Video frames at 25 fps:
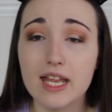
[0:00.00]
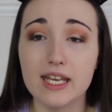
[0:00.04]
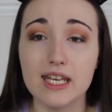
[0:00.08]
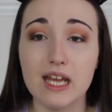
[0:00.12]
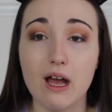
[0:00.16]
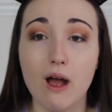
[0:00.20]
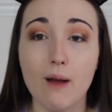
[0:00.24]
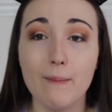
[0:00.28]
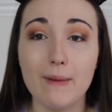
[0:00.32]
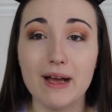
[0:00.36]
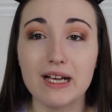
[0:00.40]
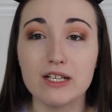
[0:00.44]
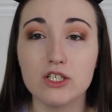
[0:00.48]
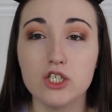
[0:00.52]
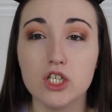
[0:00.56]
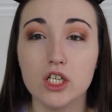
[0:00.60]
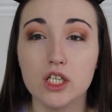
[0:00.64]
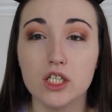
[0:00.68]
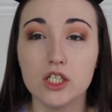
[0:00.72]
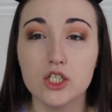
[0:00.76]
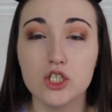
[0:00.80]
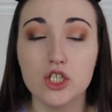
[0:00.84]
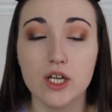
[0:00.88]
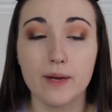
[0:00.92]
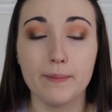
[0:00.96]
Now I'm actually
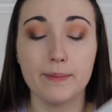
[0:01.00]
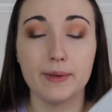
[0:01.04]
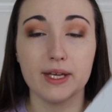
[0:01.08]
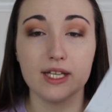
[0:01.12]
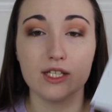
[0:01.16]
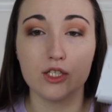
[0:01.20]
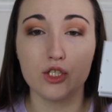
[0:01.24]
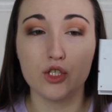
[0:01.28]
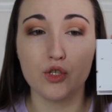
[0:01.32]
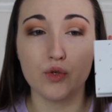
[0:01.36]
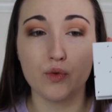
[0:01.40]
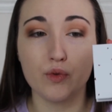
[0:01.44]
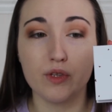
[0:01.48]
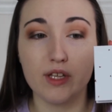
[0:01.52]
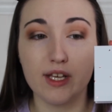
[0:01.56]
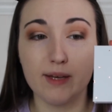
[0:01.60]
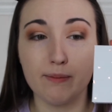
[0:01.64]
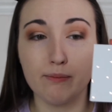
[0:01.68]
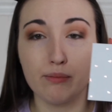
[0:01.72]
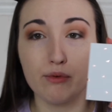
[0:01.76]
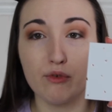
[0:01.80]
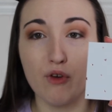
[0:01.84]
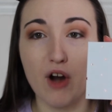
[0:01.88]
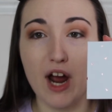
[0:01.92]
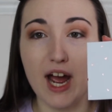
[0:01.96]
going to jump into the
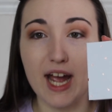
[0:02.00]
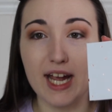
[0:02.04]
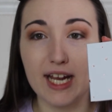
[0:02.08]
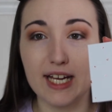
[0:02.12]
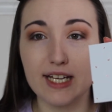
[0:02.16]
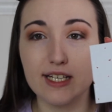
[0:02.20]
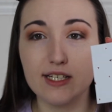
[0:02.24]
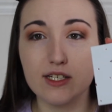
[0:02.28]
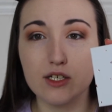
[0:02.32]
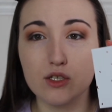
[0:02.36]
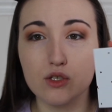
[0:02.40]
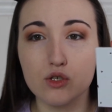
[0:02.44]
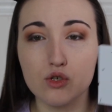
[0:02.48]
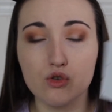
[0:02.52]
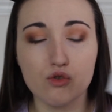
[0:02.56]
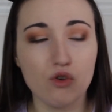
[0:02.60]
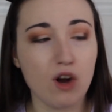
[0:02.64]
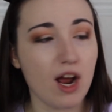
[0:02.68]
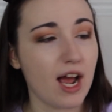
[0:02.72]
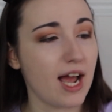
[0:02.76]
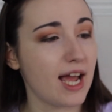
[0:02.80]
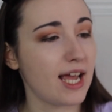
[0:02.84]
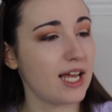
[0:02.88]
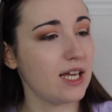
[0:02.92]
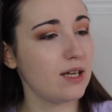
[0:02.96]
Bride
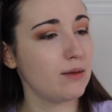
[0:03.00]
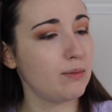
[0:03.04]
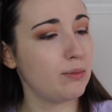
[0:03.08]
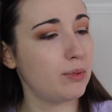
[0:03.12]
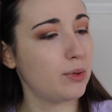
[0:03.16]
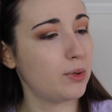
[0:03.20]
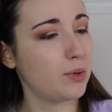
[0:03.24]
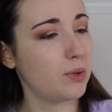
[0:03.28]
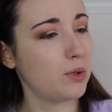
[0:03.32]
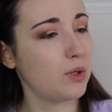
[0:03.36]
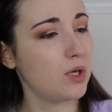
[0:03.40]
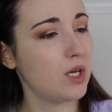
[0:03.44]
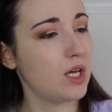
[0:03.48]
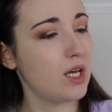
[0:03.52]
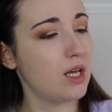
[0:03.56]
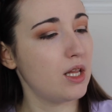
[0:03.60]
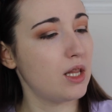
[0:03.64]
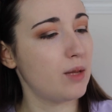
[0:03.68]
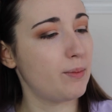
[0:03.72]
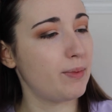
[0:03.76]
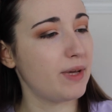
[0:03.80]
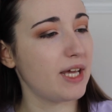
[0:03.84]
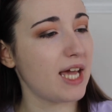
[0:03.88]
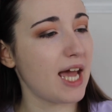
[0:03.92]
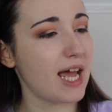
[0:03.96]
Tribe
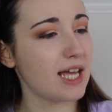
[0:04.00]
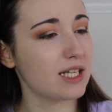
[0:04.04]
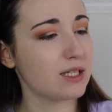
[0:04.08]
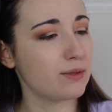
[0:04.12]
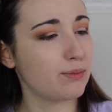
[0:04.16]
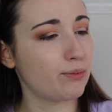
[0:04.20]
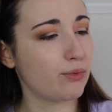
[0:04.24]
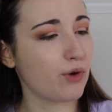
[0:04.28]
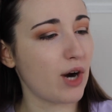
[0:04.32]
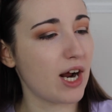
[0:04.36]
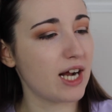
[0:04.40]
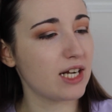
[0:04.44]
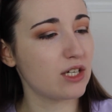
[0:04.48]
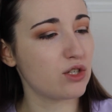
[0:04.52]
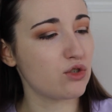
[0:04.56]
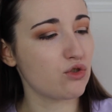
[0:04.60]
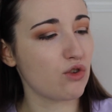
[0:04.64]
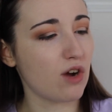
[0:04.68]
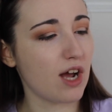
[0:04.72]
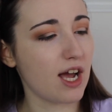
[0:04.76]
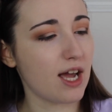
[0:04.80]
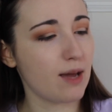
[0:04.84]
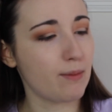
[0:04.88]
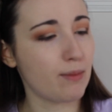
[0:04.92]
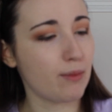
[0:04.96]
the PS Bride
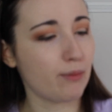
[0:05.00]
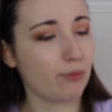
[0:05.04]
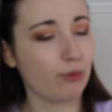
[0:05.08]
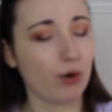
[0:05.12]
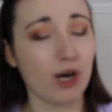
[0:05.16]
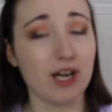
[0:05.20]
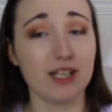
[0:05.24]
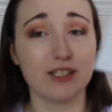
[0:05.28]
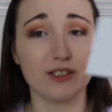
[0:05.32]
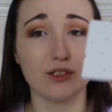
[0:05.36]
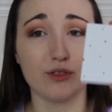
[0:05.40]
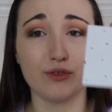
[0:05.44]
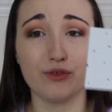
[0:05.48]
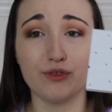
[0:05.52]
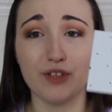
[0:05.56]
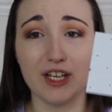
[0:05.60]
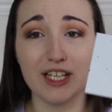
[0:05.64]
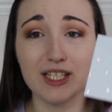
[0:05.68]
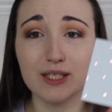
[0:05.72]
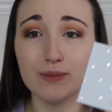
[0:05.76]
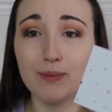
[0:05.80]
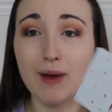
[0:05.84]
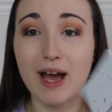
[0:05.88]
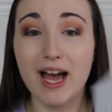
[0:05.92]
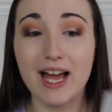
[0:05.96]
Tribe Bridal
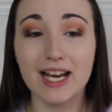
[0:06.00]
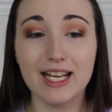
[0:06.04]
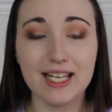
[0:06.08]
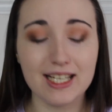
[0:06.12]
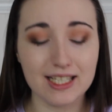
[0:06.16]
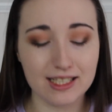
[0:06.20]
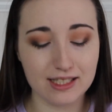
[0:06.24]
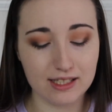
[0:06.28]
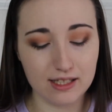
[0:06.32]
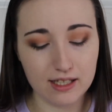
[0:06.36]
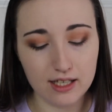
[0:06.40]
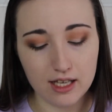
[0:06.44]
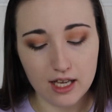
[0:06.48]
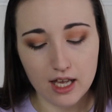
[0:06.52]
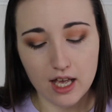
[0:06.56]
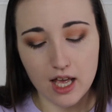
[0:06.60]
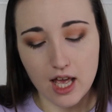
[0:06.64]
Face Palette.